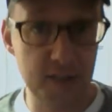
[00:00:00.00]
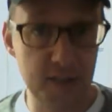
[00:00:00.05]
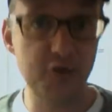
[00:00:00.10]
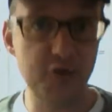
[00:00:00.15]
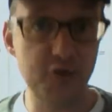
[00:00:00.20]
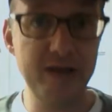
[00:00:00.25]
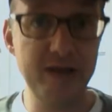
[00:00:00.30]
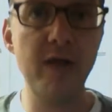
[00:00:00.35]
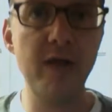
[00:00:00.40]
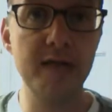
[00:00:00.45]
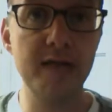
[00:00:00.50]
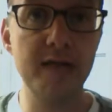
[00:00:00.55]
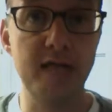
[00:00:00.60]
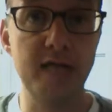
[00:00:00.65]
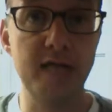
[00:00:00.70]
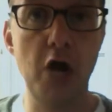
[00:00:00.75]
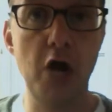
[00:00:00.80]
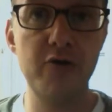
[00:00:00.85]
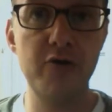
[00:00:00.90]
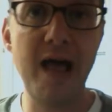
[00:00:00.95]
drink like it's a
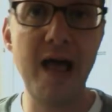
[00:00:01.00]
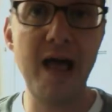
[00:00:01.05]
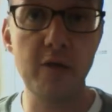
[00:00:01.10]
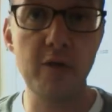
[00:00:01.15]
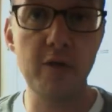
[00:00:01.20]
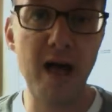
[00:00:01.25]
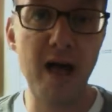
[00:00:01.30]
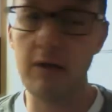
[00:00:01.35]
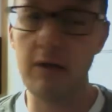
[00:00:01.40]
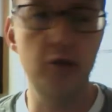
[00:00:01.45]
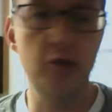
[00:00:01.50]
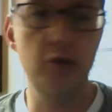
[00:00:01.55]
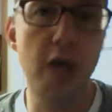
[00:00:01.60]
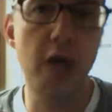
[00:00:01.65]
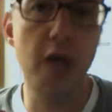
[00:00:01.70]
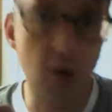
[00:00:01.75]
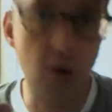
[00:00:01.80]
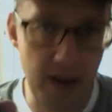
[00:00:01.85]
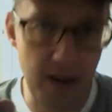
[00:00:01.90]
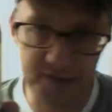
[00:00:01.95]
hundred dollar bottle?
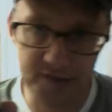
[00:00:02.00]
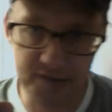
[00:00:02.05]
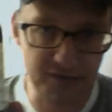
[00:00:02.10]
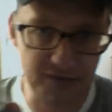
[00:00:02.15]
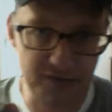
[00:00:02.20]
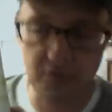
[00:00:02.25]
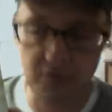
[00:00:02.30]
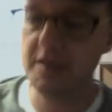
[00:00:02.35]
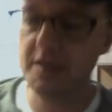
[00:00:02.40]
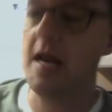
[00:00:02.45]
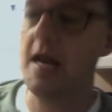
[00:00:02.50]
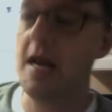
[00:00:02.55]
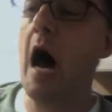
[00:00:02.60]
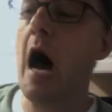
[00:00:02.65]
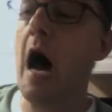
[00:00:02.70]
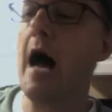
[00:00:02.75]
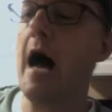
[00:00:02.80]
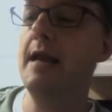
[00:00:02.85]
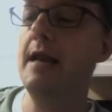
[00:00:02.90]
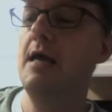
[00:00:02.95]
No, absolutely
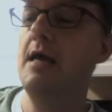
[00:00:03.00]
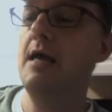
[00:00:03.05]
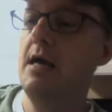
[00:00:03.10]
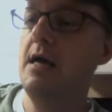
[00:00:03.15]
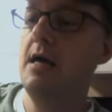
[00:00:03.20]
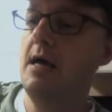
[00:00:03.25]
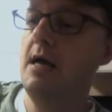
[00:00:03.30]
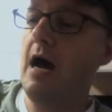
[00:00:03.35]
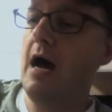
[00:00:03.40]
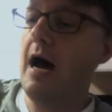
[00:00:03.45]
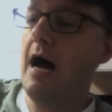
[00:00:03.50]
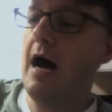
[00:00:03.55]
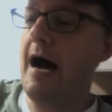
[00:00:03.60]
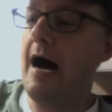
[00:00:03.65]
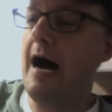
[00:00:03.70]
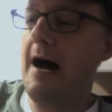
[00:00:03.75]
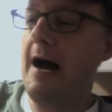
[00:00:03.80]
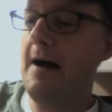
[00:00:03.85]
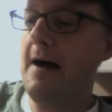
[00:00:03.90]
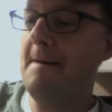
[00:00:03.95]
not.
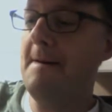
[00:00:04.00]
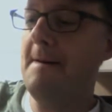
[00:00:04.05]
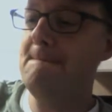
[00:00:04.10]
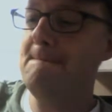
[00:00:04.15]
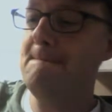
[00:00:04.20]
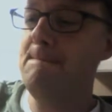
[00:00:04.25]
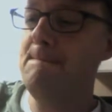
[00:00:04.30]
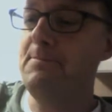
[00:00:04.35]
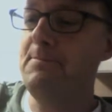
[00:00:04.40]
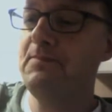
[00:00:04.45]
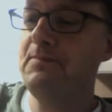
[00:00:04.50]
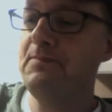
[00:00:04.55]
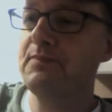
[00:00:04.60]
Um,